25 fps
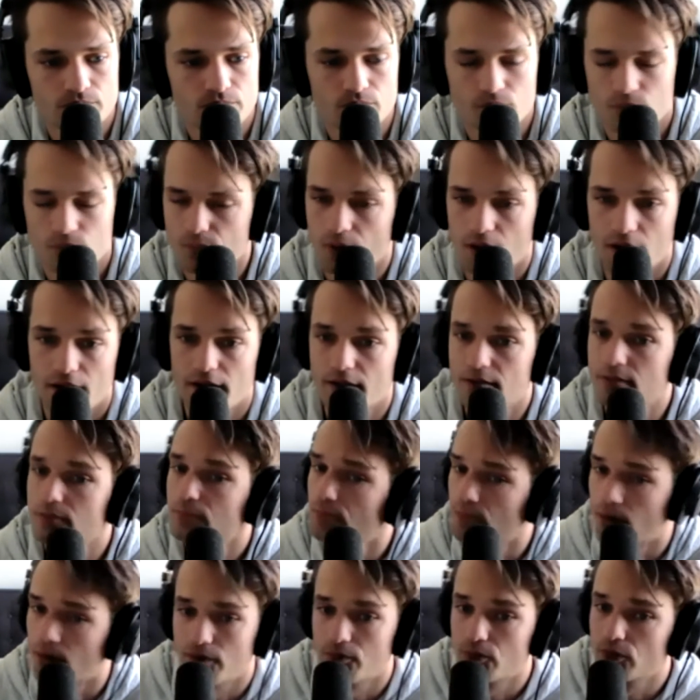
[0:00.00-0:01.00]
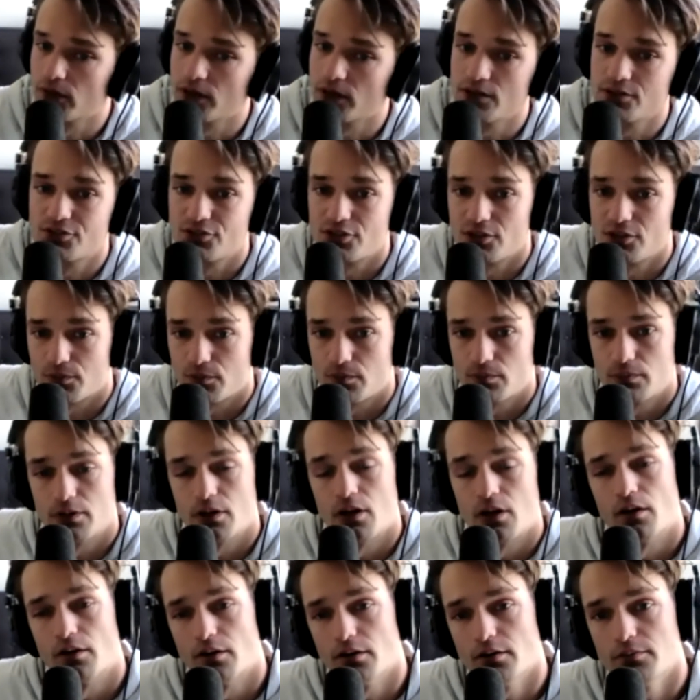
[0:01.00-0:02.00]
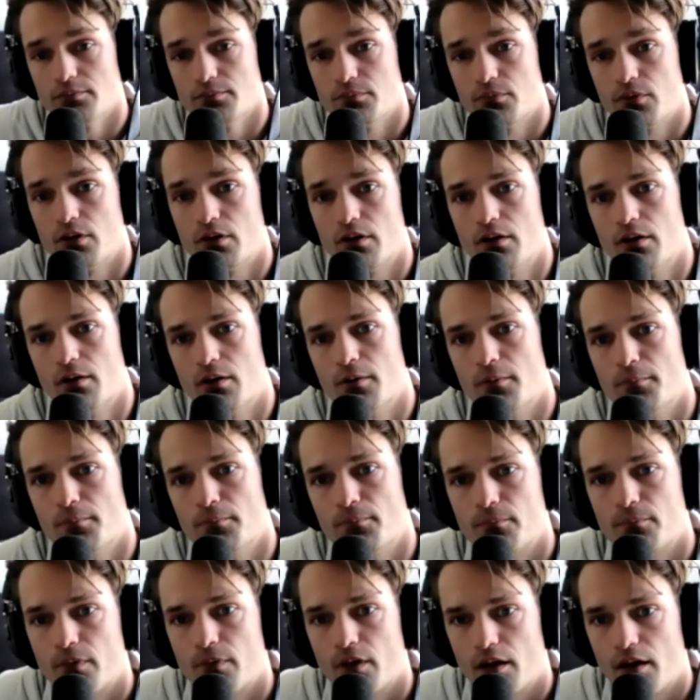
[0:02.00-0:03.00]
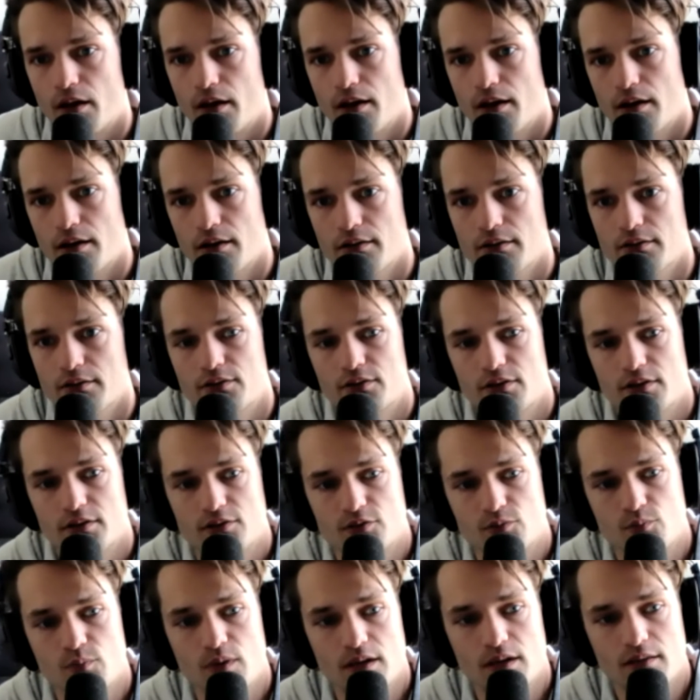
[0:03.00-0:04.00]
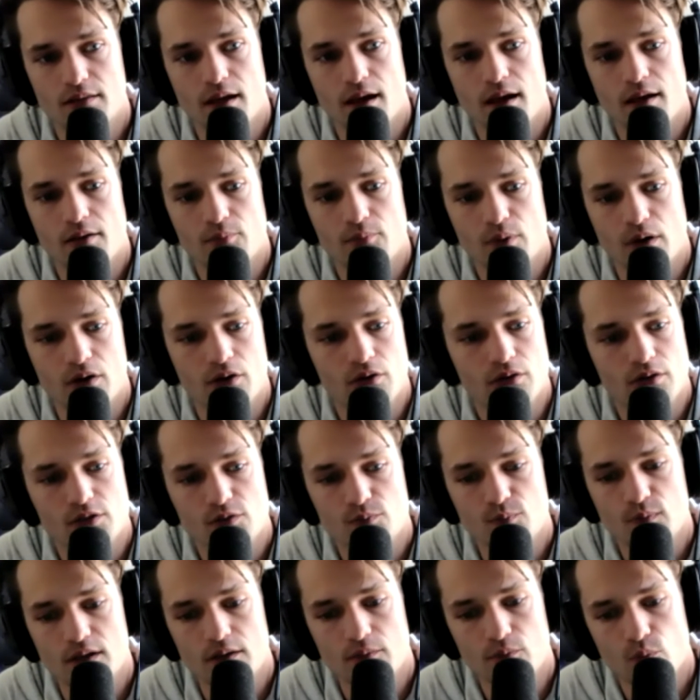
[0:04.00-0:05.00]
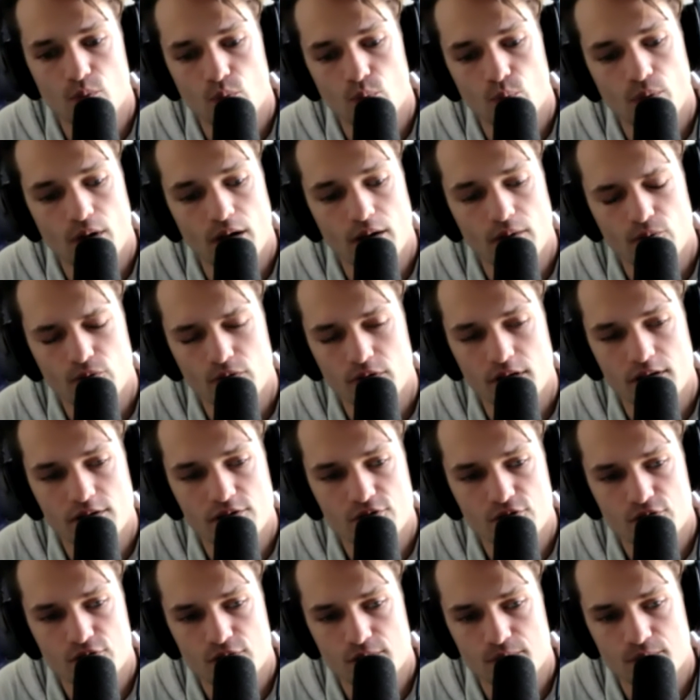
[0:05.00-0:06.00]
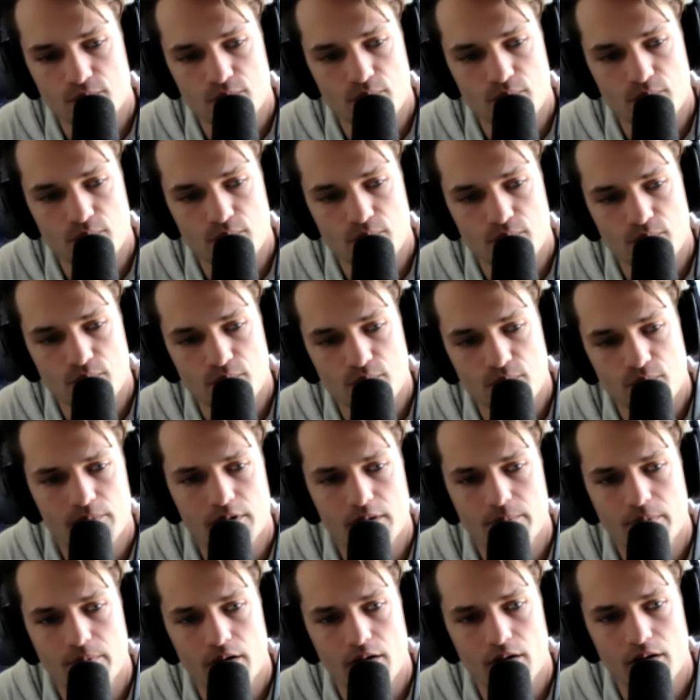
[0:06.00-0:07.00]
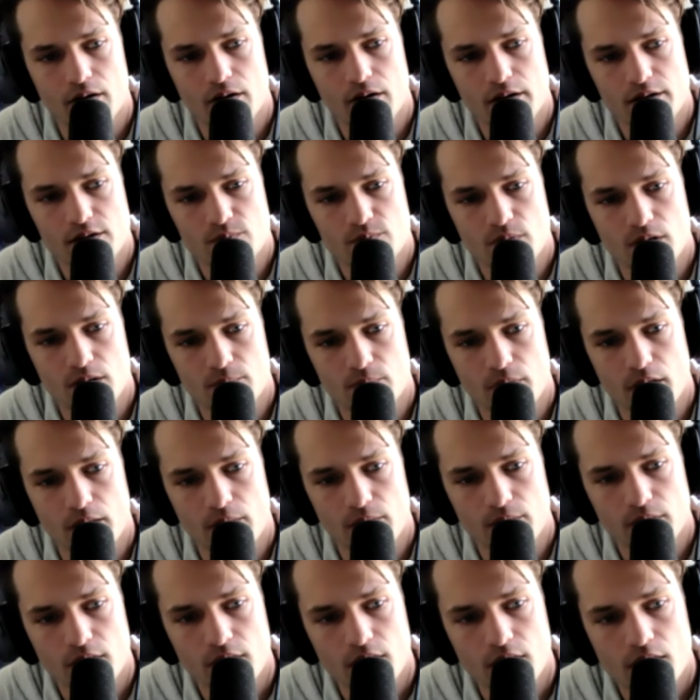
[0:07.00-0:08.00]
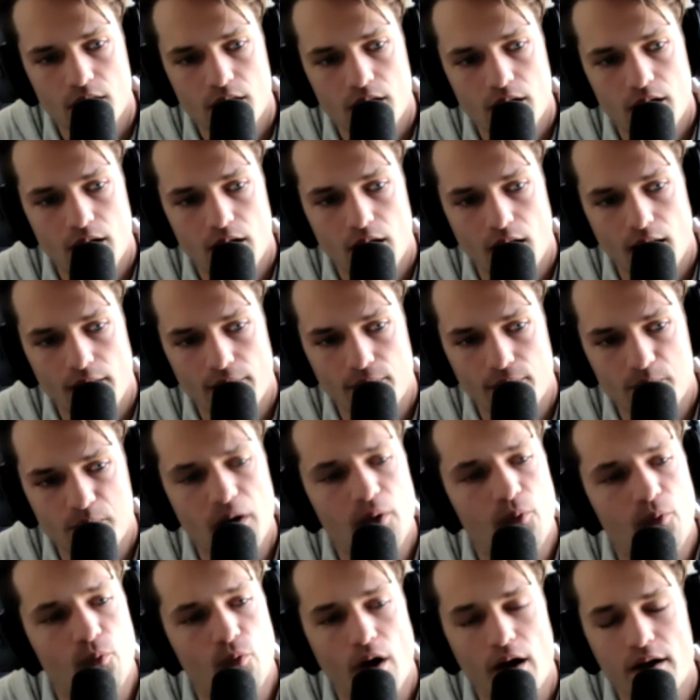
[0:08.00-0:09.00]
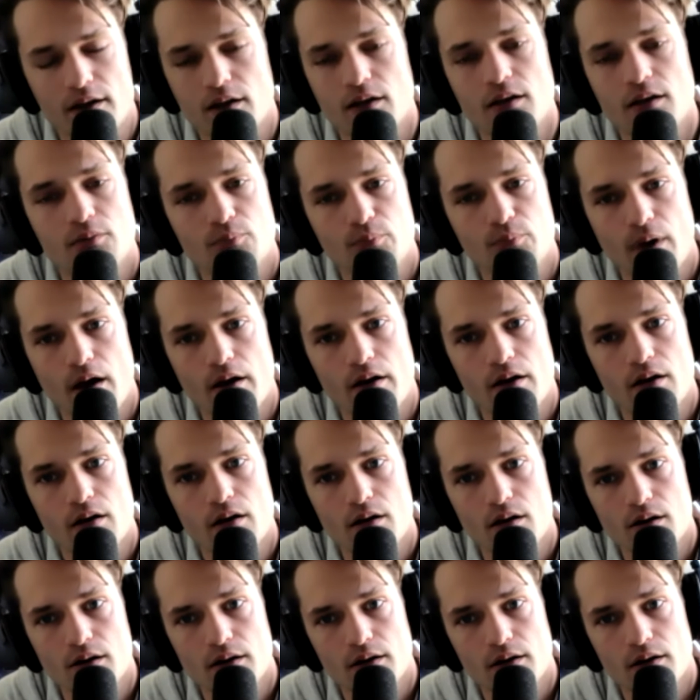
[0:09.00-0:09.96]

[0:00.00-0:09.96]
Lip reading: my relationship with Brianna, and it's made that better. It's made my relationship with my family better. It's made my, I think, my writing better.